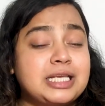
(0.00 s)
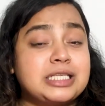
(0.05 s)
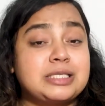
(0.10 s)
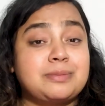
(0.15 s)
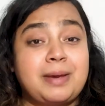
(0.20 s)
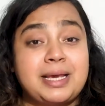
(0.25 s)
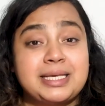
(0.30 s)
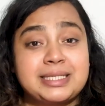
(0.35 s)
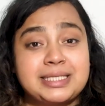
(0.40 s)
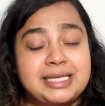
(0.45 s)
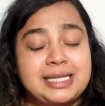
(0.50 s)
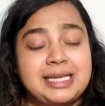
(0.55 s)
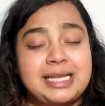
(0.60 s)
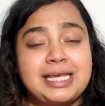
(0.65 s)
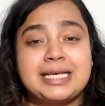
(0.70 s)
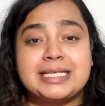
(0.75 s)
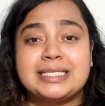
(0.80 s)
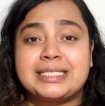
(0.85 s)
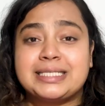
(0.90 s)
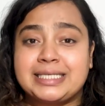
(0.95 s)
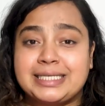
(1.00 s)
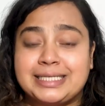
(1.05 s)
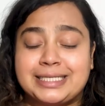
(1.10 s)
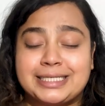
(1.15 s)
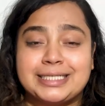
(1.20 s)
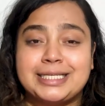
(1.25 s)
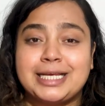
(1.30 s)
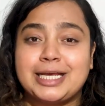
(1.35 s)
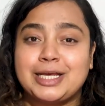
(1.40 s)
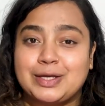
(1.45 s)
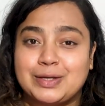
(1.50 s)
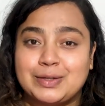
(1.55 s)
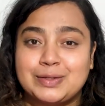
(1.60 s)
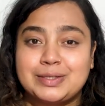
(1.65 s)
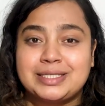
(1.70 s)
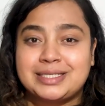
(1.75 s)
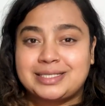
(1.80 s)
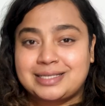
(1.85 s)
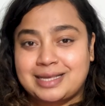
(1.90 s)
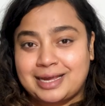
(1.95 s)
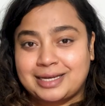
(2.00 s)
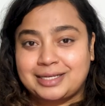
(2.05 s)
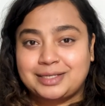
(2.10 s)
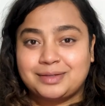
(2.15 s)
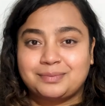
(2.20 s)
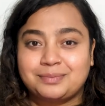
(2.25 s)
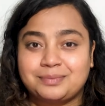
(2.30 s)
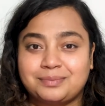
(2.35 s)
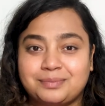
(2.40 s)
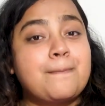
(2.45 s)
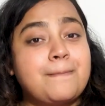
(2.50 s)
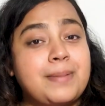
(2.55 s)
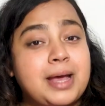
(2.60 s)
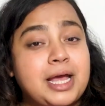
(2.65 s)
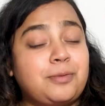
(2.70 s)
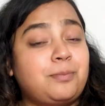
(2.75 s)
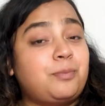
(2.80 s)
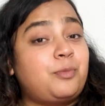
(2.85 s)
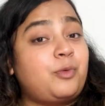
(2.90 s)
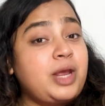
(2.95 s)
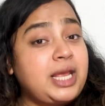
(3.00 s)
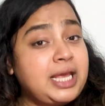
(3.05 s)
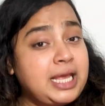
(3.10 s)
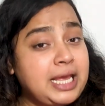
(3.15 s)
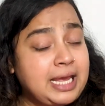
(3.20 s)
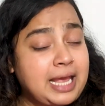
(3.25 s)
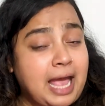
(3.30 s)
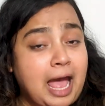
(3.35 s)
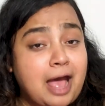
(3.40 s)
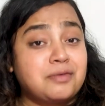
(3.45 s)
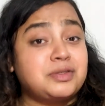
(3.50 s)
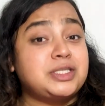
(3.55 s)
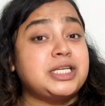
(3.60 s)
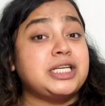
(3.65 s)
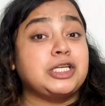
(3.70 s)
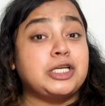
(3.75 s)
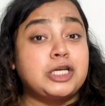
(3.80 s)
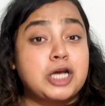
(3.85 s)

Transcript: is basically considered a good sign. But breaking out in